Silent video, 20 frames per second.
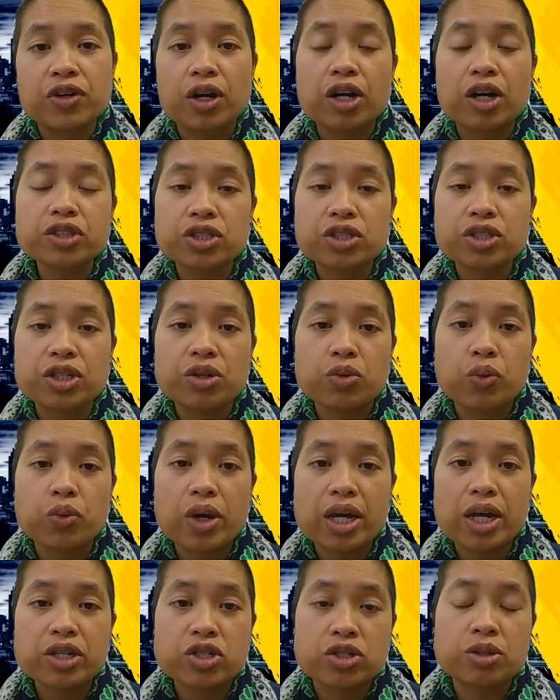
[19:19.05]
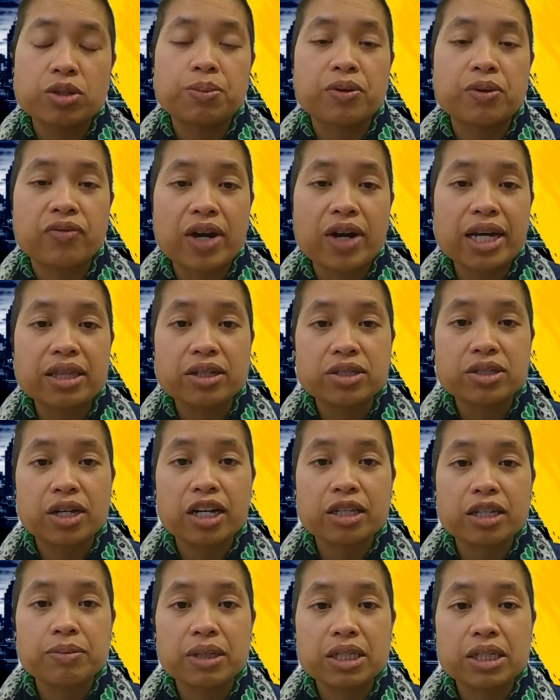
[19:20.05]
alternate ways to provide the
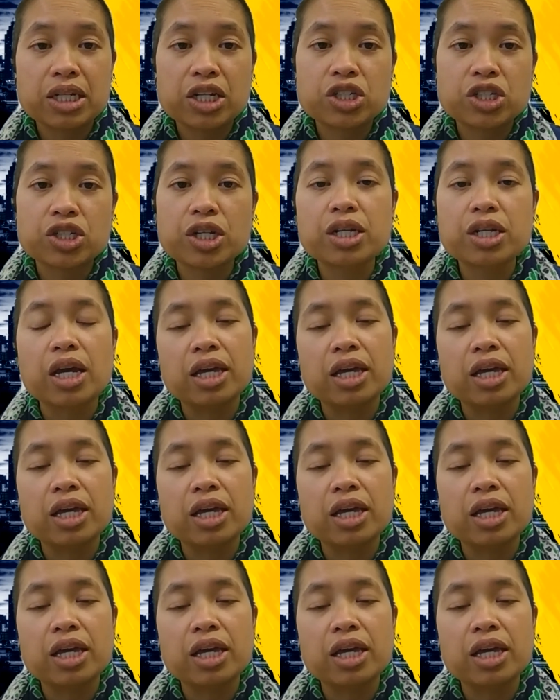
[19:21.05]
documentation,